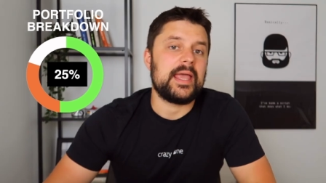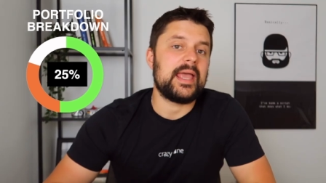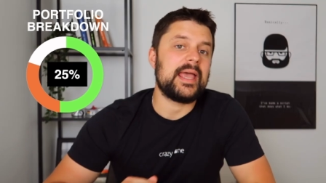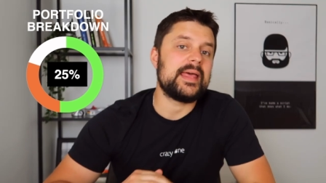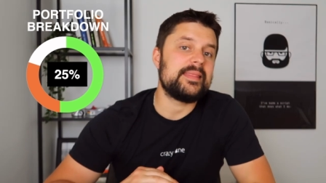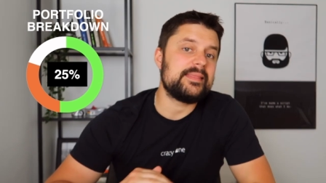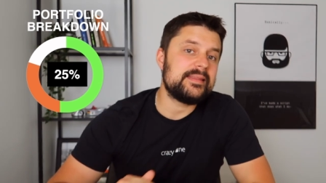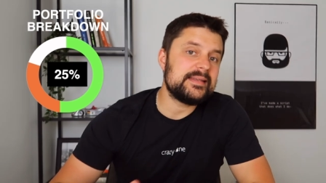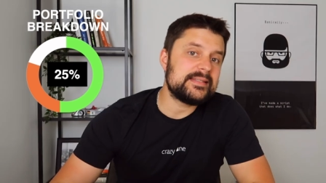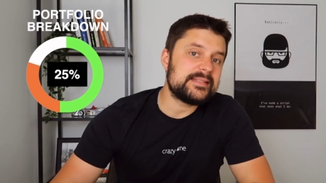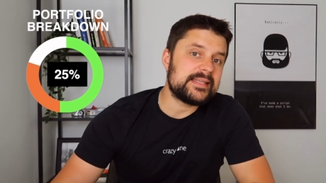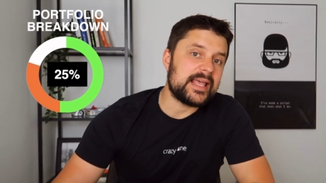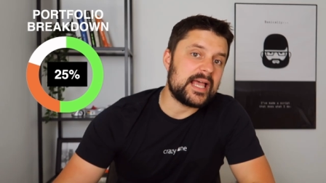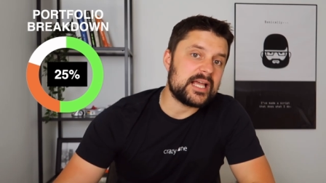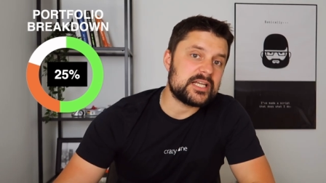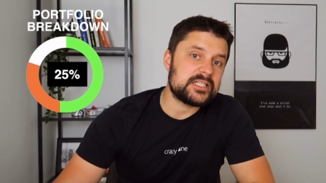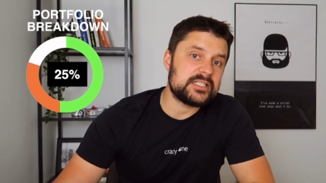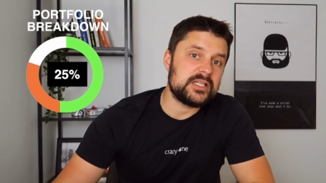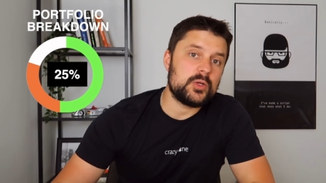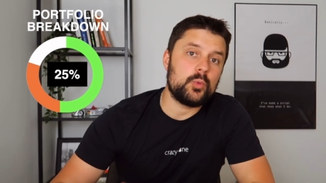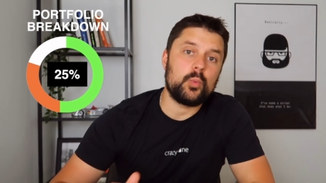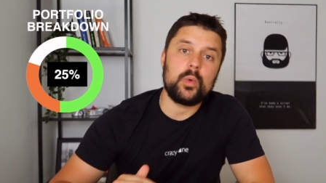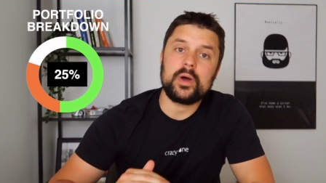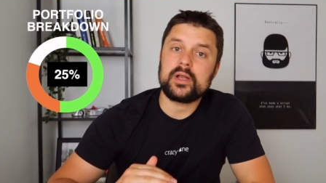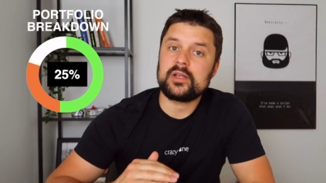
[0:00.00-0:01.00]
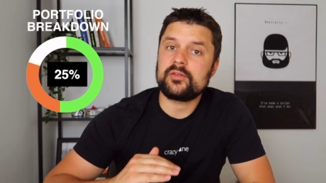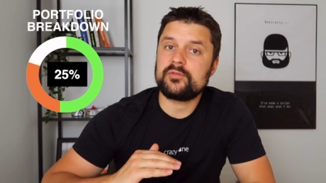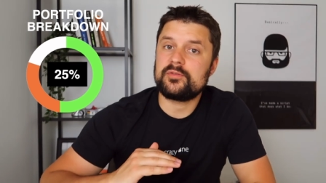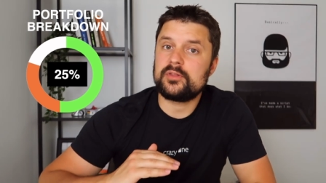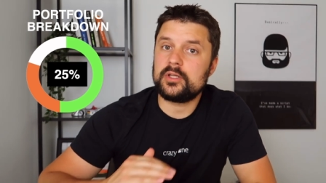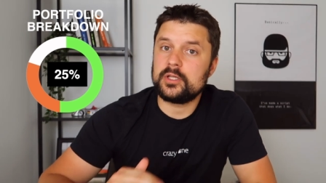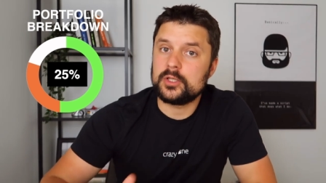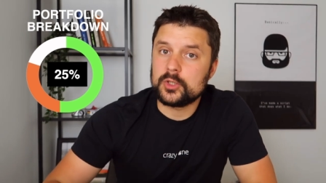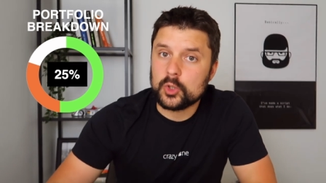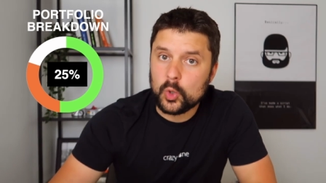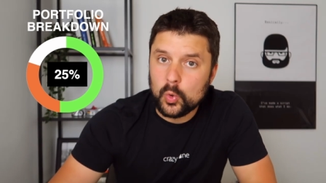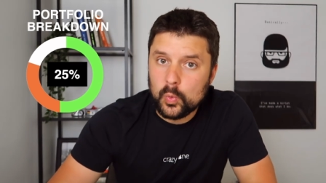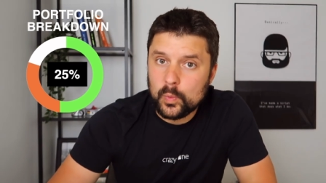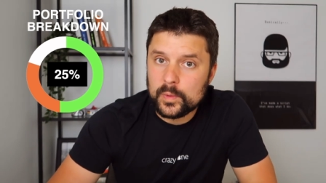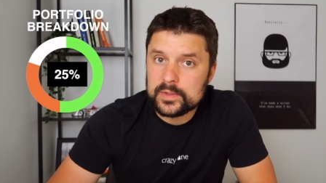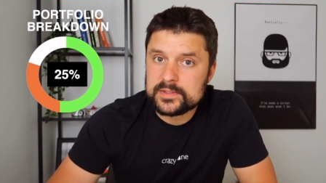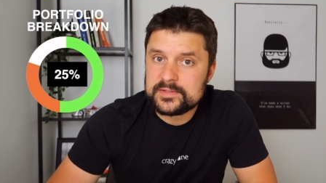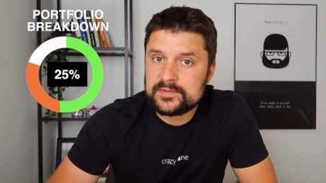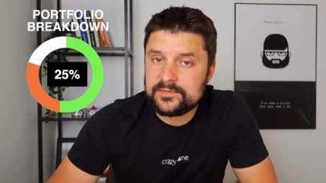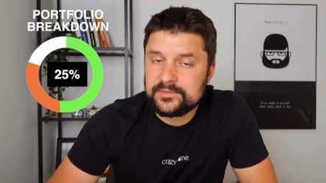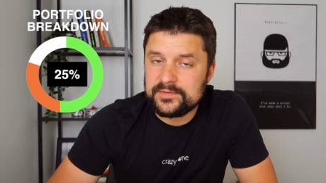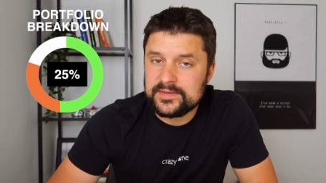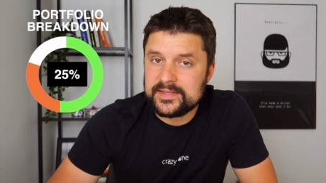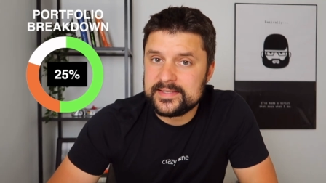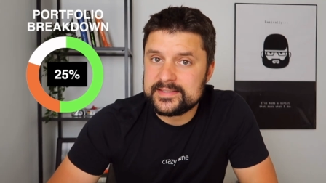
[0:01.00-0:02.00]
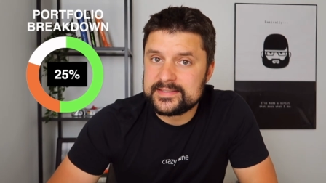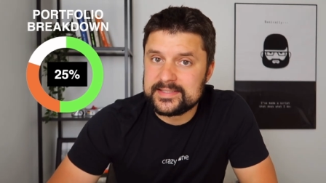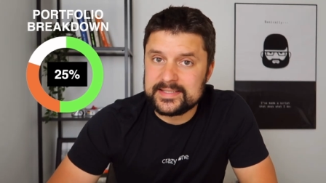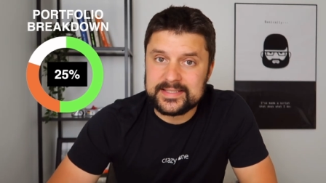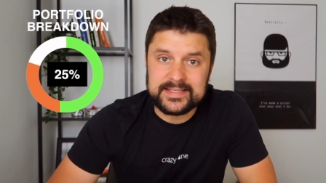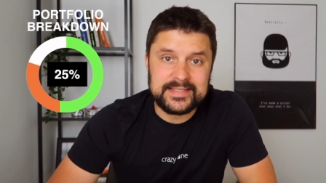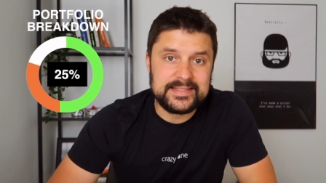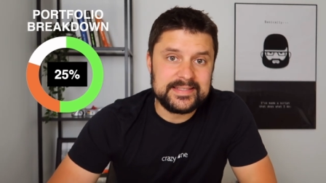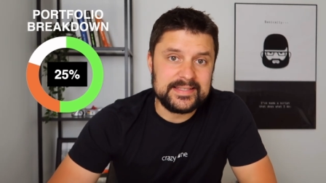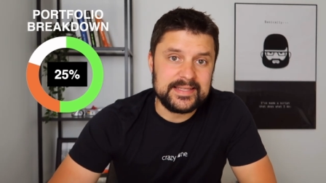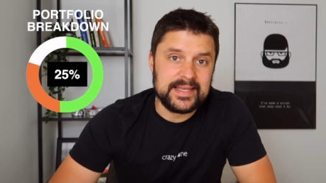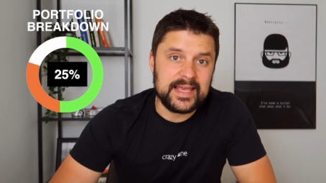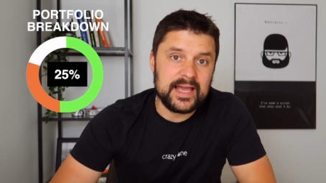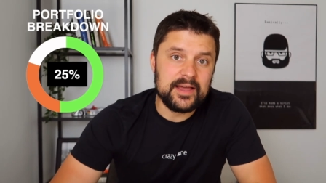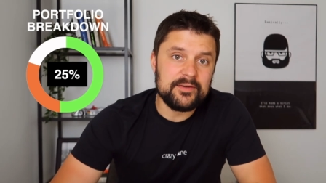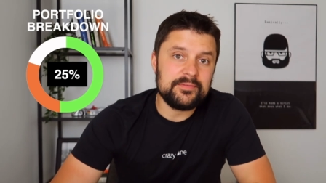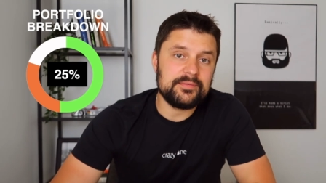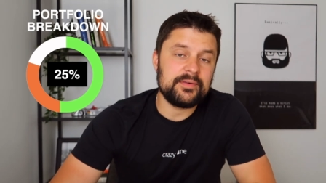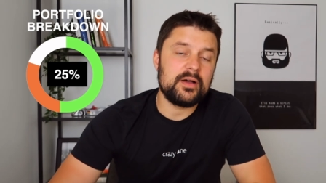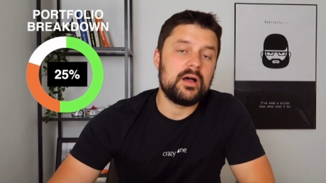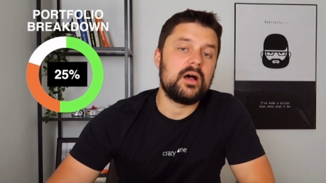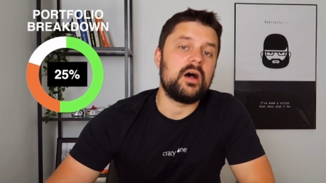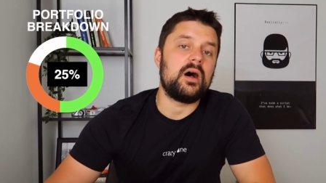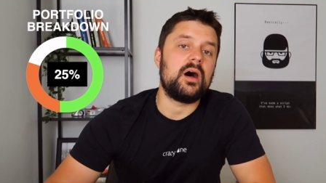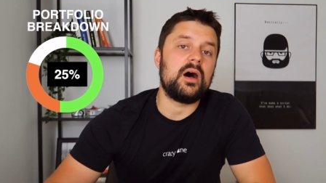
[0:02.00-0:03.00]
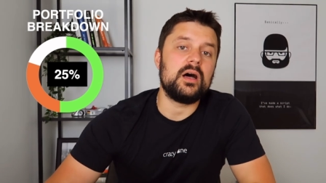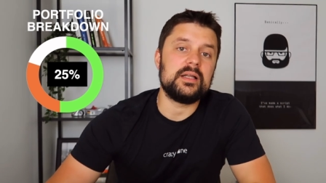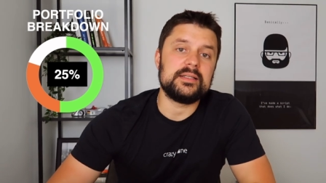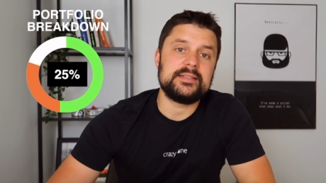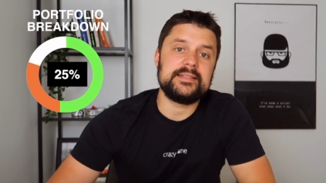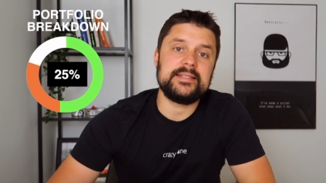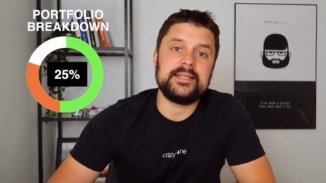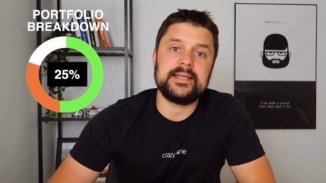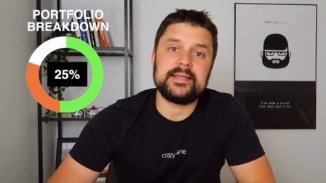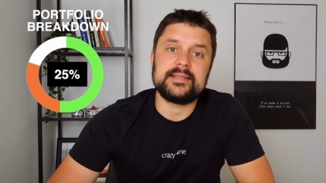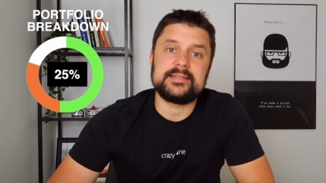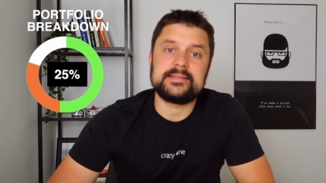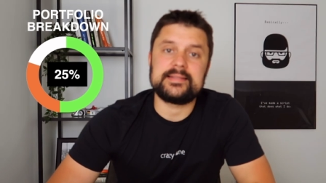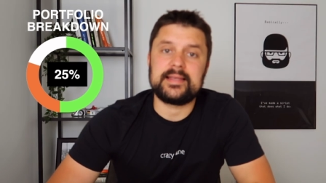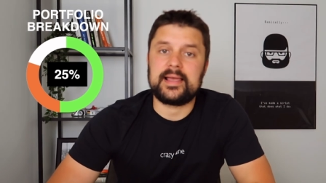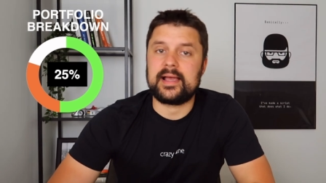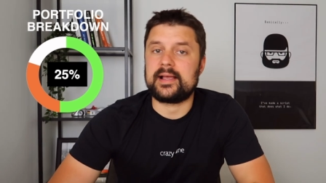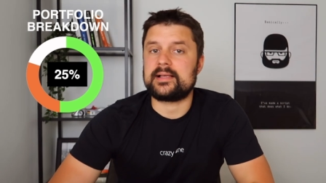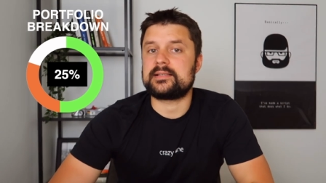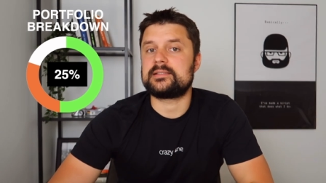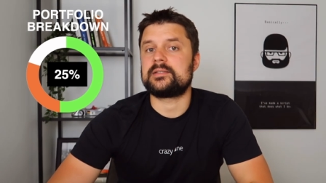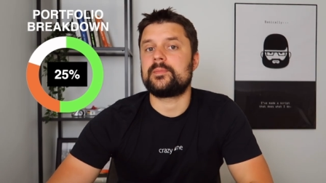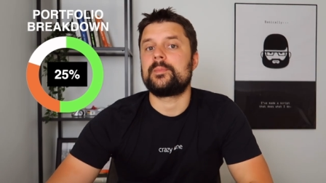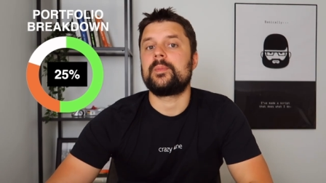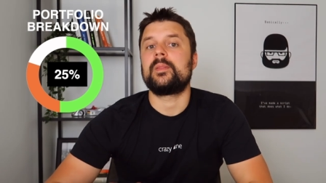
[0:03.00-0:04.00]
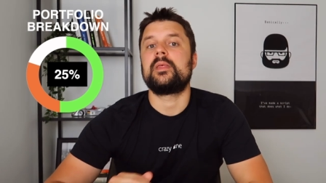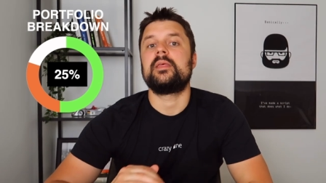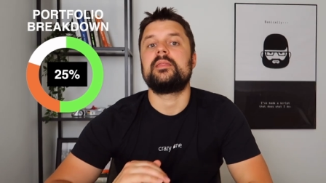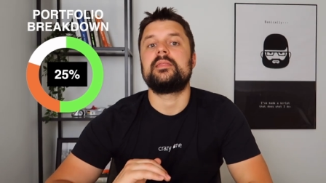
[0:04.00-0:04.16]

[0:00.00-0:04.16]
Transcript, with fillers: And this is actually one of the lowest fees E T F on T S X.